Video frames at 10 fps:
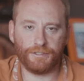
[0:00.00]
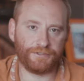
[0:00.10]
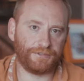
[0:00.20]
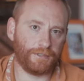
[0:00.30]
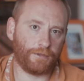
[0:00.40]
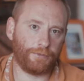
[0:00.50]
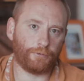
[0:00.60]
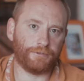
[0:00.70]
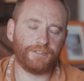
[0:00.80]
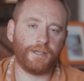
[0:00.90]
Is the
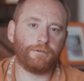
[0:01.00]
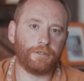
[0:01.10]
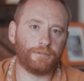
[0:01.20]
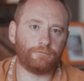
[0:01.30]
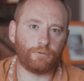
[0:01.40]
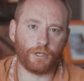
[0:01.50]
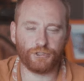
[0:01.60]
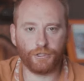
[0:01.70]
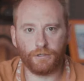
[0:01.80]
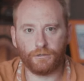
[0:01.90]
authoritarian
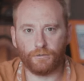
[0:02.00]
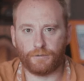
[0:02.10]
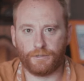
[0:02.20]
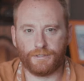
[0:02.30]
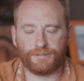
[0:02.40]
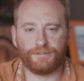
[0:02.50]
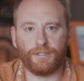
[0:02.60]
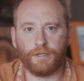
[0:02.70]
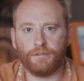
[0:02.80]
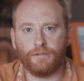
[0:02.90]
Russia or
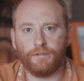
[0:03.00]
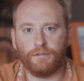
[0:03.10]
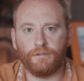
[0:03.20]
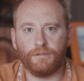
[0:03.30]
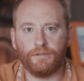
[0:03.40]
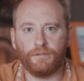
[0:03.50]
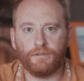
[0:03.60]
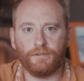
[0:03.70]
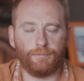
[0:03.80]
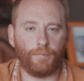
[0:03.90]
Kazakhstan
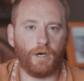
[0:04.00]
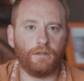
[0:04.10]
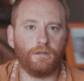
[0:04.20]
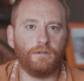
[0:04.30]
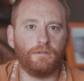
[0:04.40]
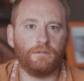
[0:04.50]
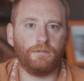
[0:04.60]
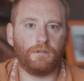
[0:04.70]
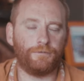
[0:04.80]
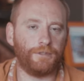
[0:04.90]
the model
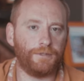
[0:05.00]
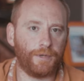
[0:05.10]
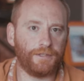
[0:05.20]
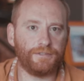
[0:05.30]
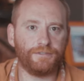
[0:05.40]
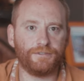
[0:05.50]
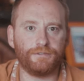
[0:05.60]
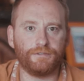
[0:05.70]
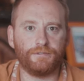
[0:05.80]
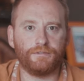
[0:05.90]
of
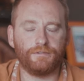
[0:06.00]
independence?